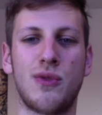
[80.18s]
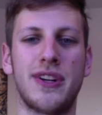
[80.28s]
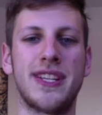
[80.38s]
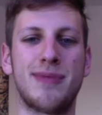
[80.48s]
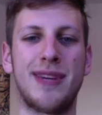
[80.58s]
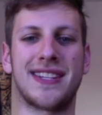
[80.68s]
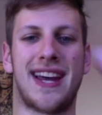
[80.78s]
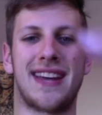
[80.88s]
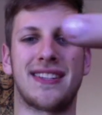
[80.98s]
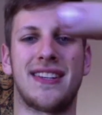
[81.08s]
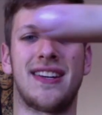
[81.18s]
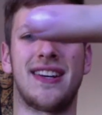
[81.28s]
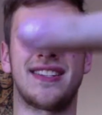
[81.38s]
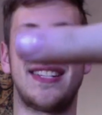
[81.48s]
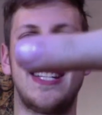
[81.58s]
is because it has a
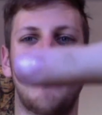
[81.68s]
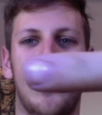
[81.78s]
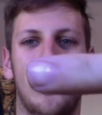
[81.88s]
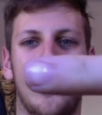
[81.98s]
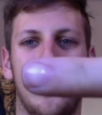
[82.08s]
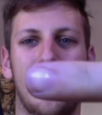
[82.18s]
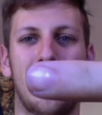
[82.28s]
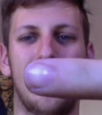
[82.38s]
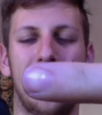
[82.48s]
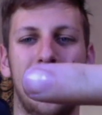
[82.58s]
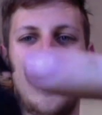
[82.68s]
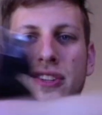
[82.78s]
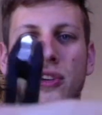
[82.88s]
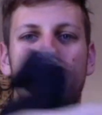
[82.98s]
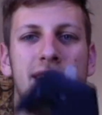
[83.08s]
seatbelt cutter
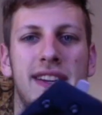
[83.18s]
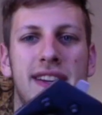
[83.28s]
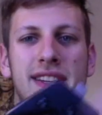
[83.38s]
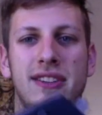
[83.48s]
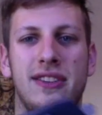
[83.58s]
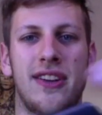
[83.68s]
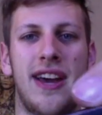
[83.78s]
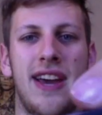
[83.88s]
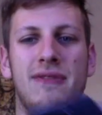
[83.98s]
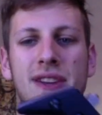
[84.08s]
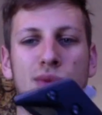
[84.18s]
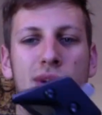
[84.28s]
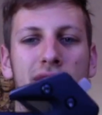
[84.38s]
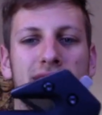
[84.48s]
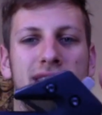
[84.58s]
integrated into the knife, as
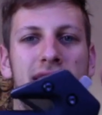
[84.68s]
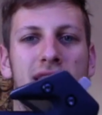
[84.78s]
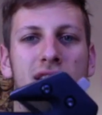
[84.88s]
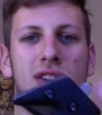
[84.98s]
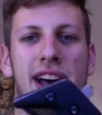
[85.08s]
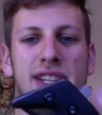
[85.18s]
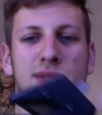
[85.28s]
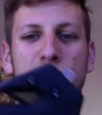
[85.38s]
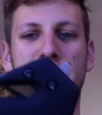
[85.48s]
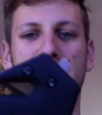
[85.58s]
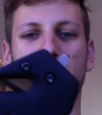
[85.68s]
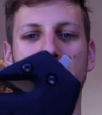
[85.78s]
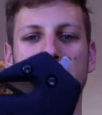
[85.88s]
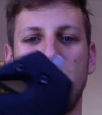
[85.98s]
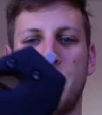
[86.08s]
well as a glass breaker
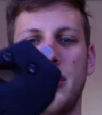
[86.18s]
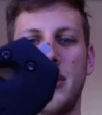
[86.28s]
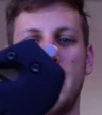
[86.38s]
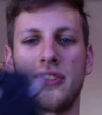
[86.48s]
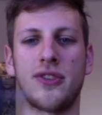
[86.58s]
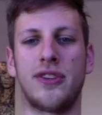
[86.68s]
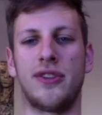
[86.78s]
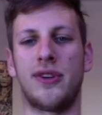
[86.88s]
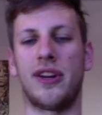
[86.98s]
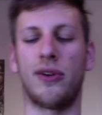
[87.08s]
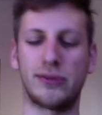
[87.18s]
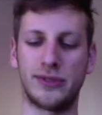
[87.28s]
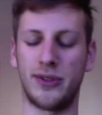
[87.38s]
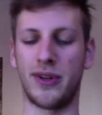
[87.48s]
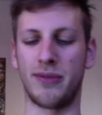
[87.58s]
tip, so that you
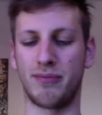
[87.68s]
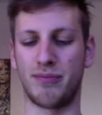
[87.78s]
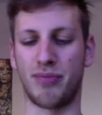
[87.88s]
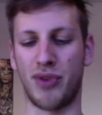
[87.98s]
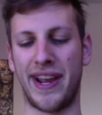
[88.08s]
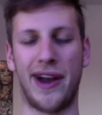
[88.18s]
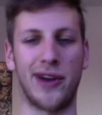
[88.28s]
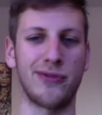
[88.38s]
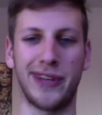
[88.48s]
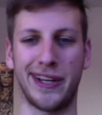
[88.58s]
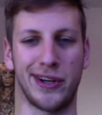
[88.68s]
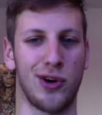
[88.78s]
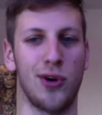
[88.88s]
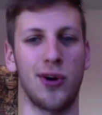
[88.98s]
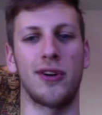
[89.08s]
can break out of like a
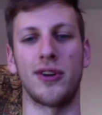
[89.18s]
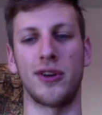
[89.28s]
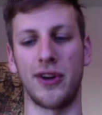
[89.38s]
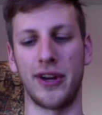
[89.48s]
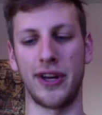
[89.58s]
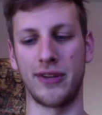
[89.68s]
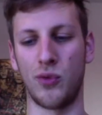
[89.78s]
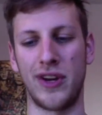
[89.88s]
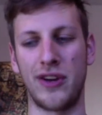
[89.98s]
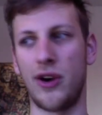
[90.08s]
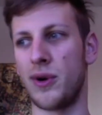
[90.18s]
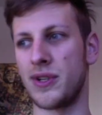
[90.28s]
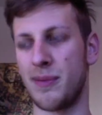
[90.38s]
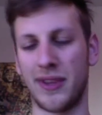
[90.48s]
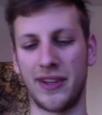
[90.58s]
car or a window or
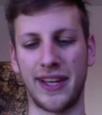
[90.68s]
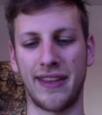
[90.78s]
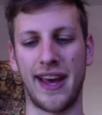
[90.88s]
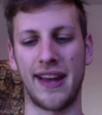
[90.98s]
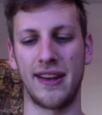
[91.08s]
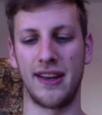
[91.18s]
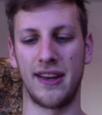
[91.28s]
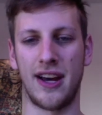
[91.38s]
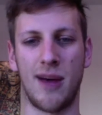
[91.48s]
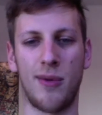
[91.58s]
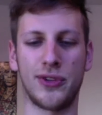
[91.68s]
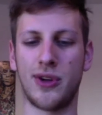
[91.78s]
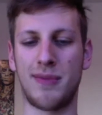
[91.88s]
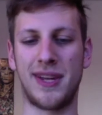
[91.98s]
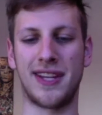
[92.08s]
something like that.
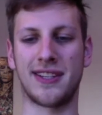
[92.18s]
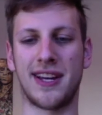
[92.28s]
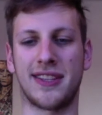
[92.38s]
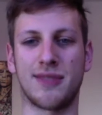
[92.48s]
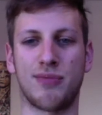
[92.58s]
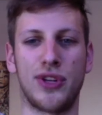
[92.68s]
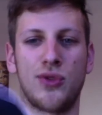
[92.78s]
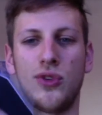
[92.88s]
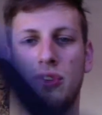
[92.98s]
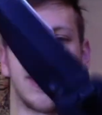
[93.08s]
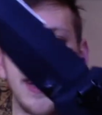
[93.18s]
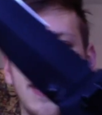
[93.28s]
Also, I mean, it's got this pretty cool, it's like a